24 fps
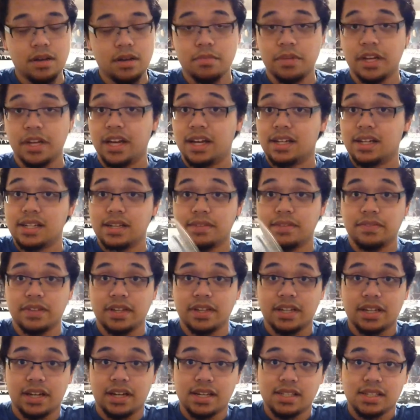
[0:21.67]
but yeah,
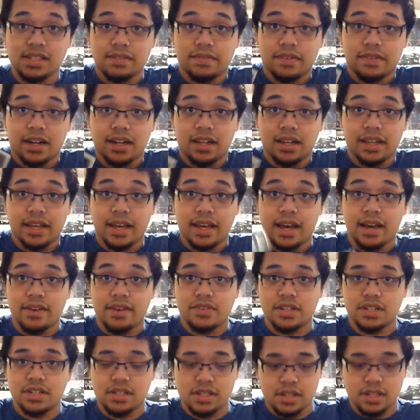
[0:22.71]
definitely nice to finally
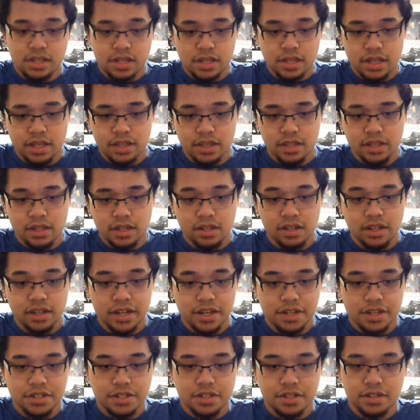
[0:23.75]
have it in the
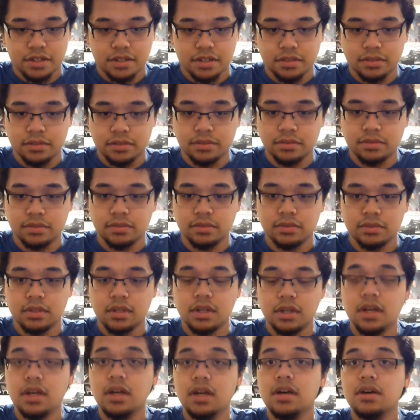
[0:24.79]
collection.
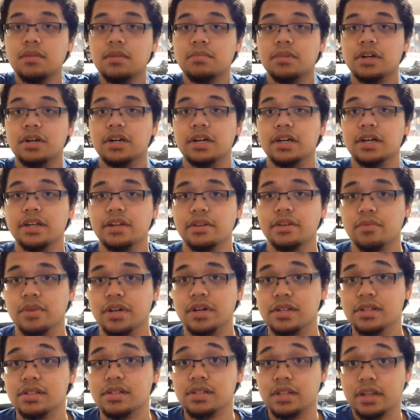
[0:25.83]
But
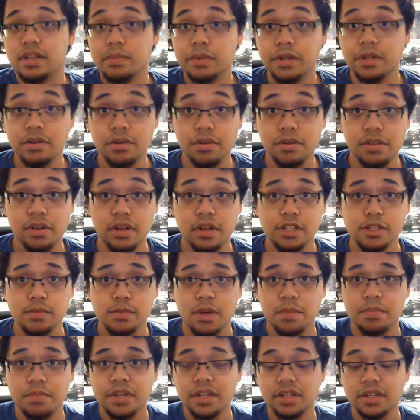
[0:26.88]
anyways, let me know your thoughts
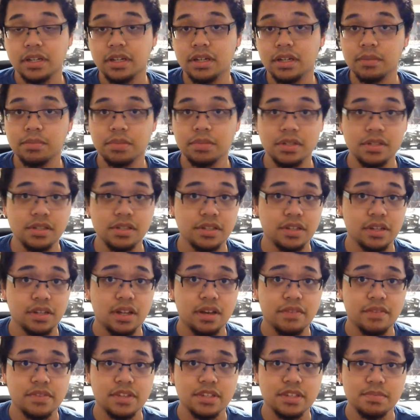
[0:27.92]
on my pickup. Do you
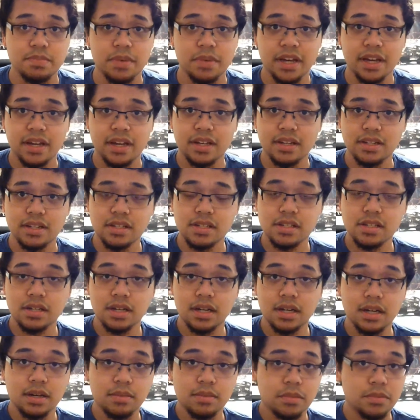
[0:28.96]
love this band?
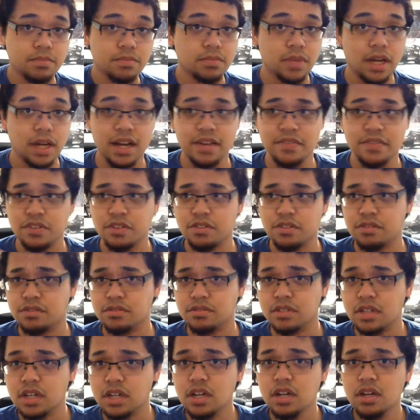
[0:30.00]
Have
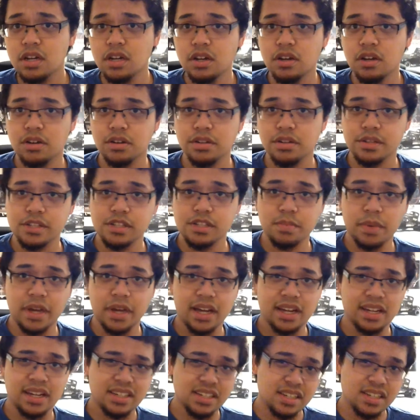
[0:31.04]
you heard of this
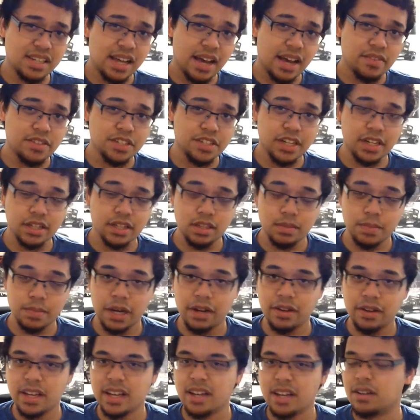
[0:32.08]
band and just haven't checked them
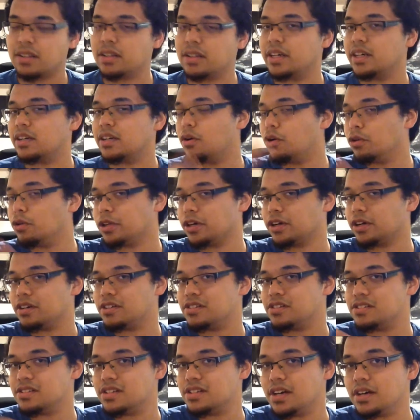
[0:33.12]
out yet? And all that
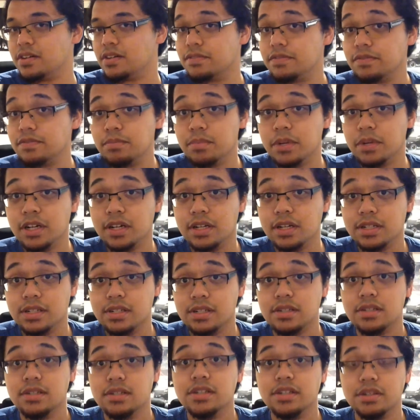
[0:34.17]
good stuff.
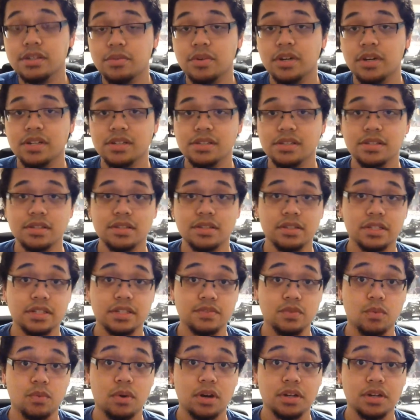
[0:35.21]
But anyways,
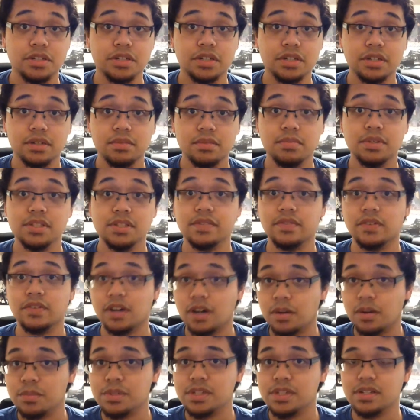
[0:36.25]
thanks for watching. Please leave
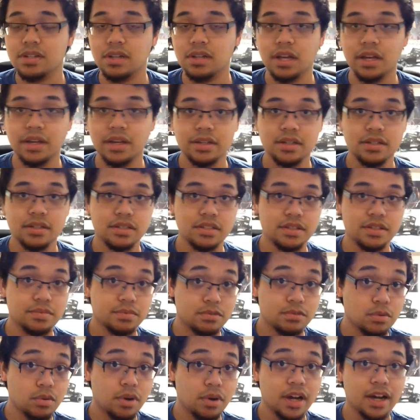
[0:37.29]
a comment and like,
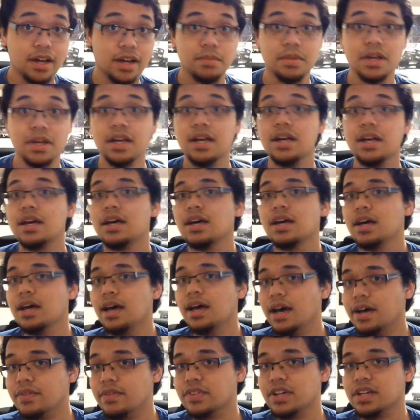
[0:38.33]
subscribe.
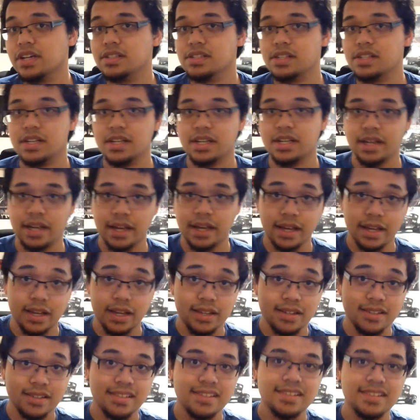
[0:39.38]
Have a nice day
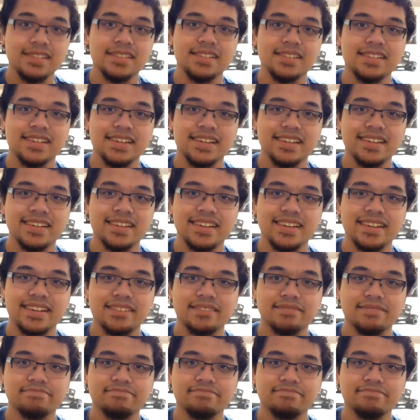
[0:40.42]
and take care.